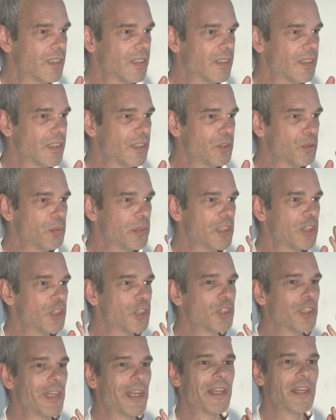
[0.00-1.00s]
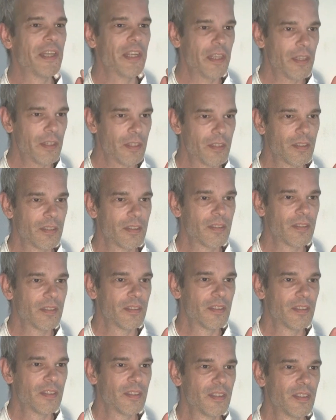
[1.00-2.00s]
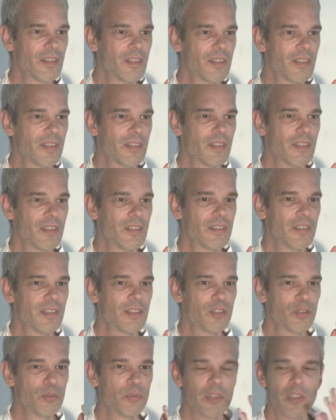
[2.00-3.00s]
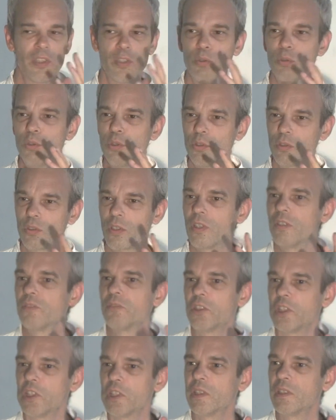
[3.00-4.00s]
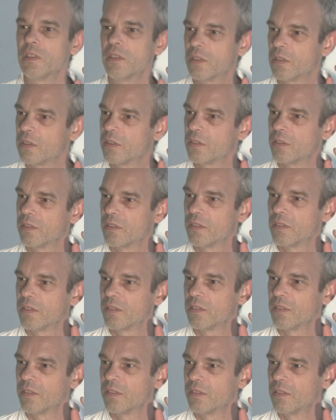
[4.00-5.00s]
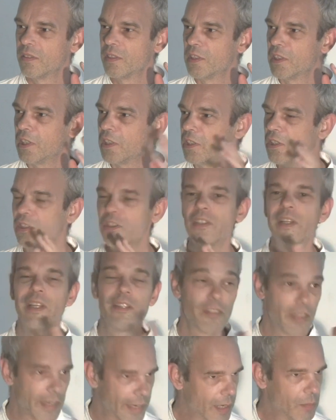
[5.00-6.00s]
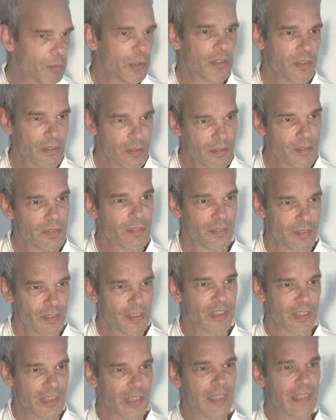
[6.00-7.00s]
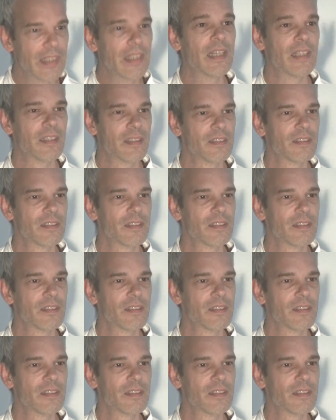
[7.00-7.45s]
that you will not get there, that you will lose confidence, and that it will never happen, things like that.